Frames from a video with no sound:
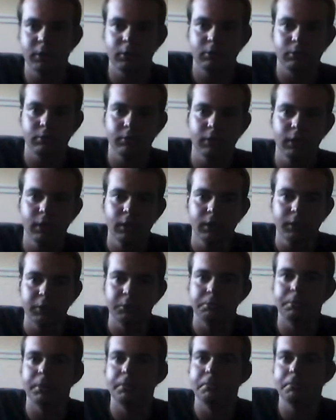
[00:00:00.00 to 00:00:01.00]

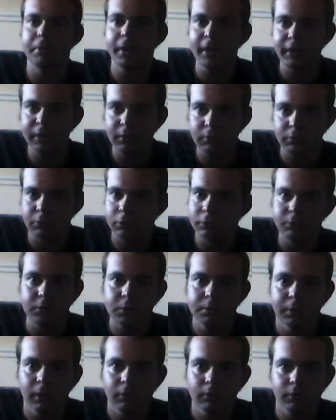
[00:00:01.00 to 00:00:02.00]
you've been paid for a
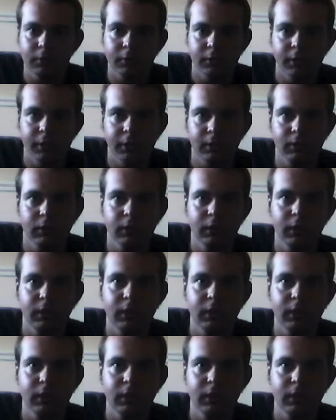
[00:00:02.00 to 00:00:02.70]
few months now,